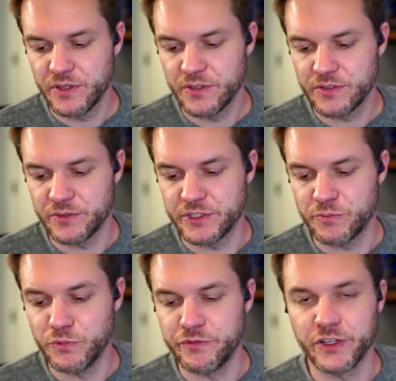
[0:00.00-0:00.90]
So
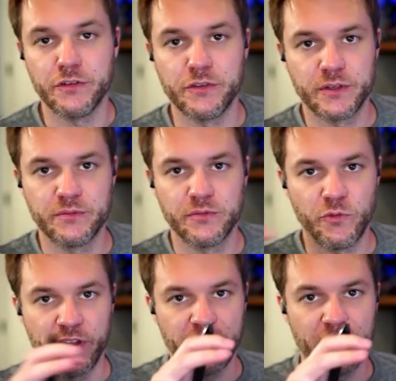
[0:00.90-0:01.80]
it's moving over
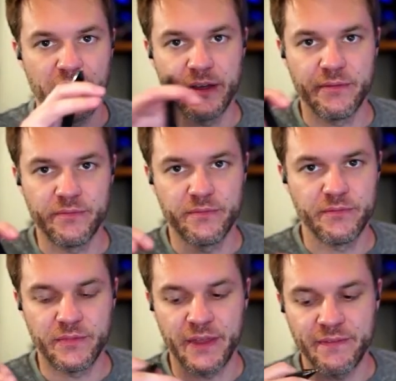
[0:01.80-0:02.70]
with the eye,
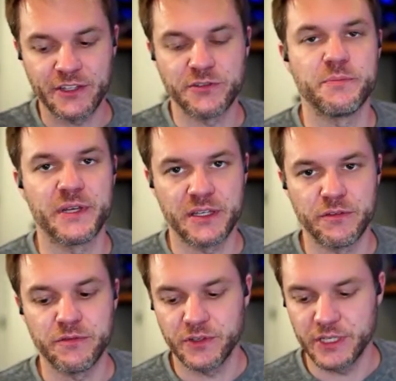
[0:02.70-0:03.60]
and that's what's making
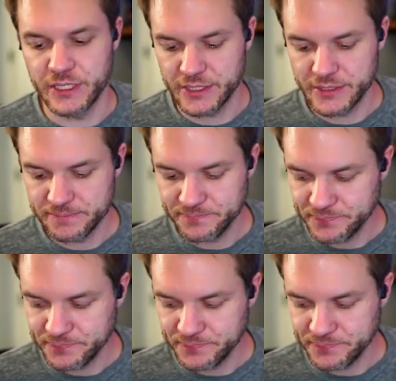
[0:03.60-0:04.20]
it feel connected.